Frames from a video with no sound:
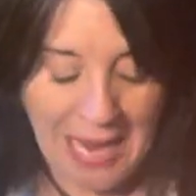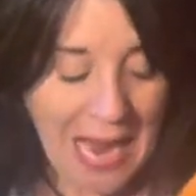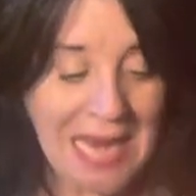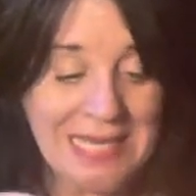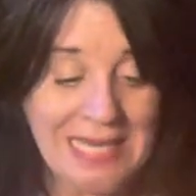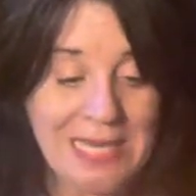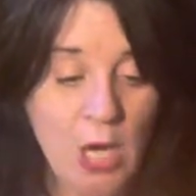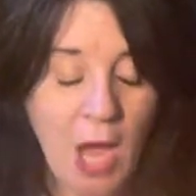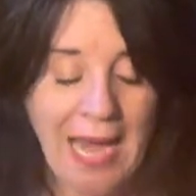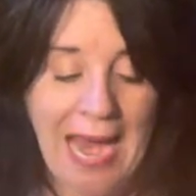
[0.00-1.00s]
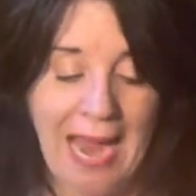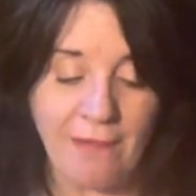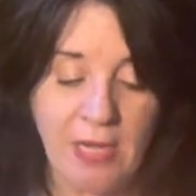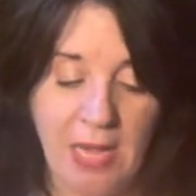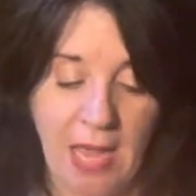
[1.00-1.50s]
I did not have
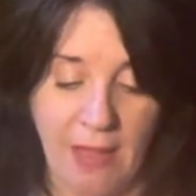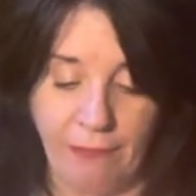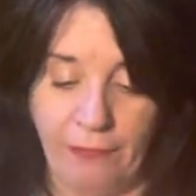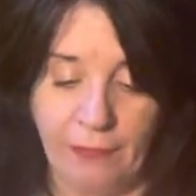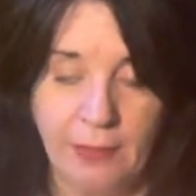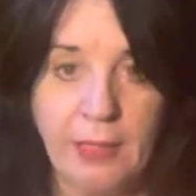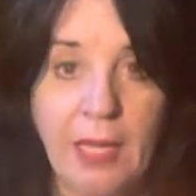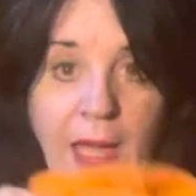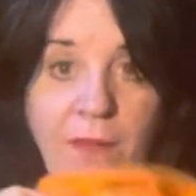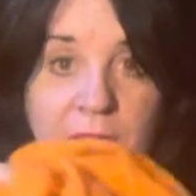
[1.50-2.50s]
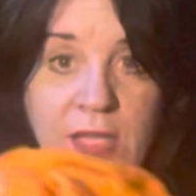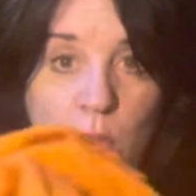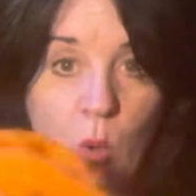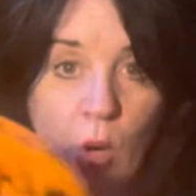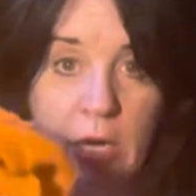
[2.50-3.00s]
enough of this
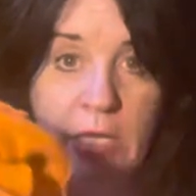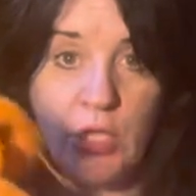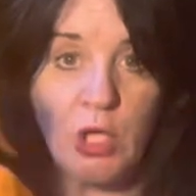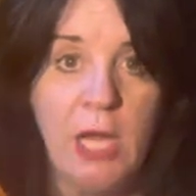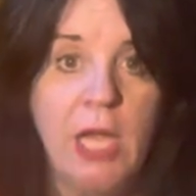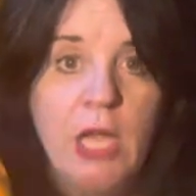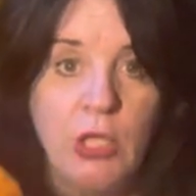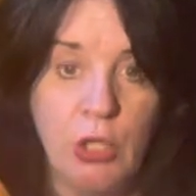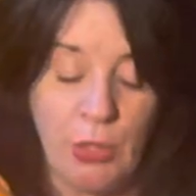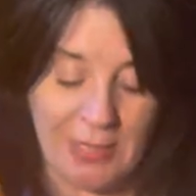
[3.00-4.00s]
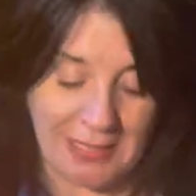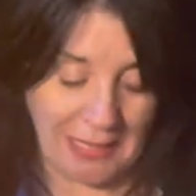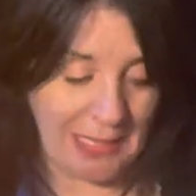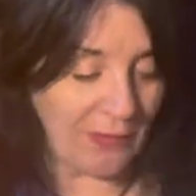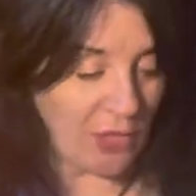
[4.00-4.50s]
orange to do the
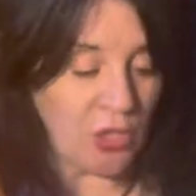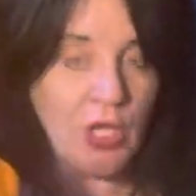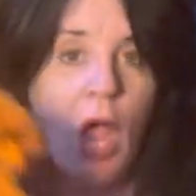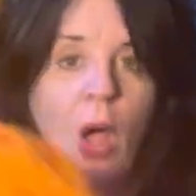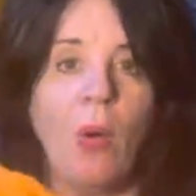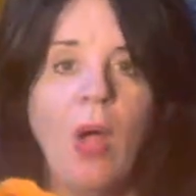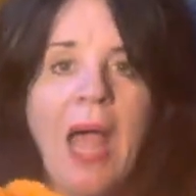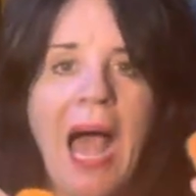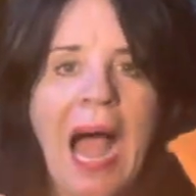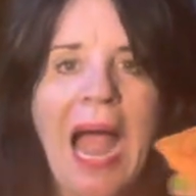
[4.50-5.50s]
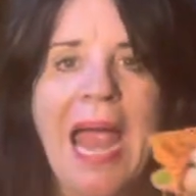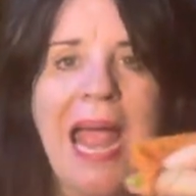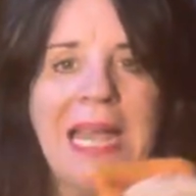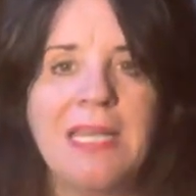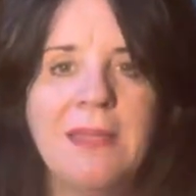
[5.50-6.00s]
sleeves. So I
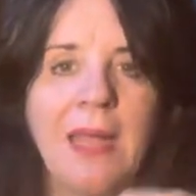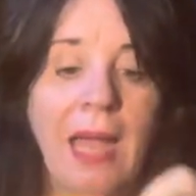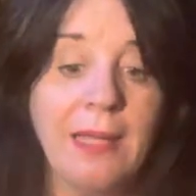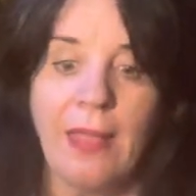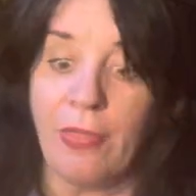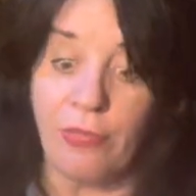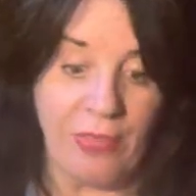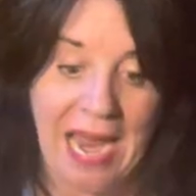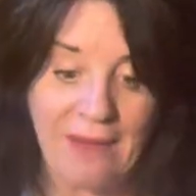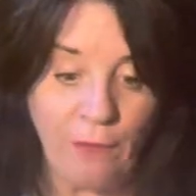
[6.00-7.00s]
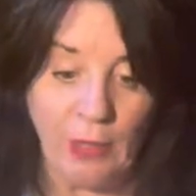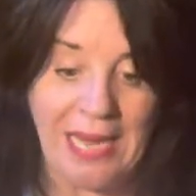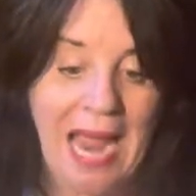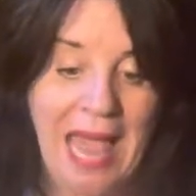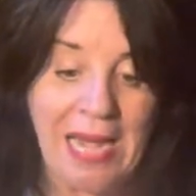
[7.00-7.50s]
had, thankfully,
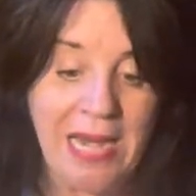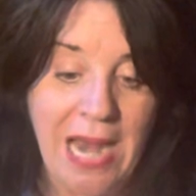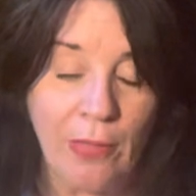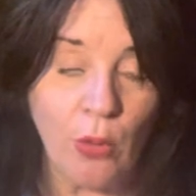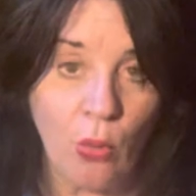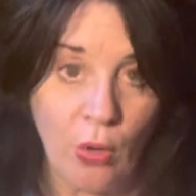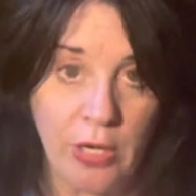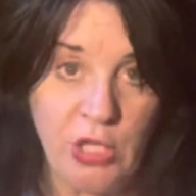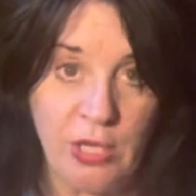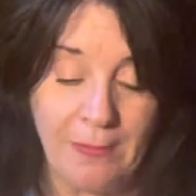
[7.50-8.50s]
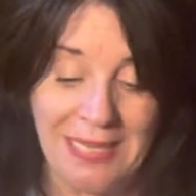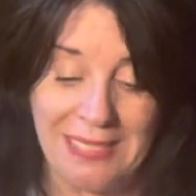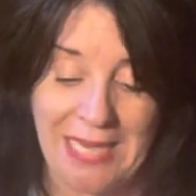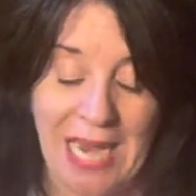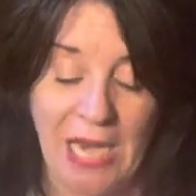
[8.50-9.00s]
I had another orange in my
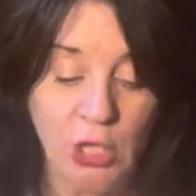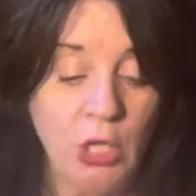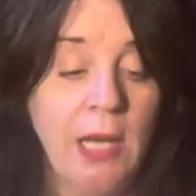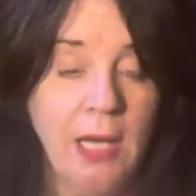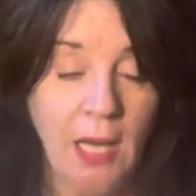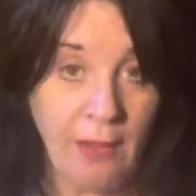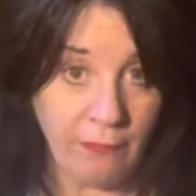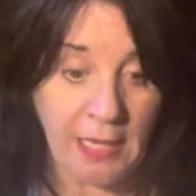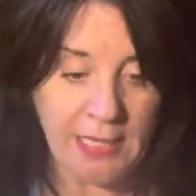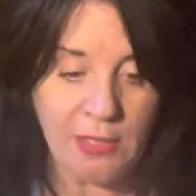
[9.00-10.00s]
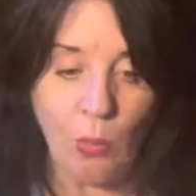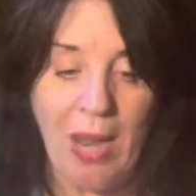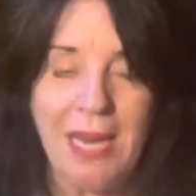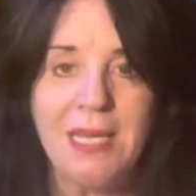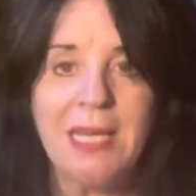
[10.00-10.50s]
stash of lace
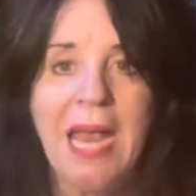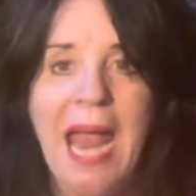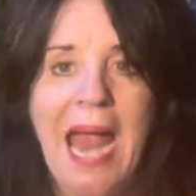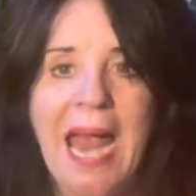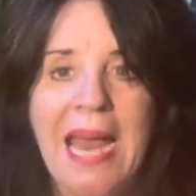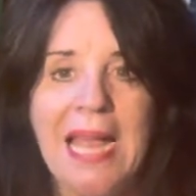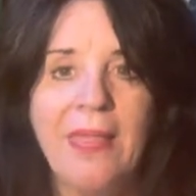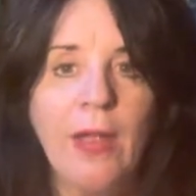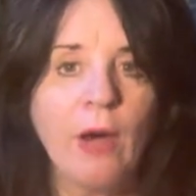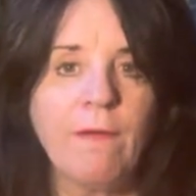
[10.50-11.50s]
weight, and they are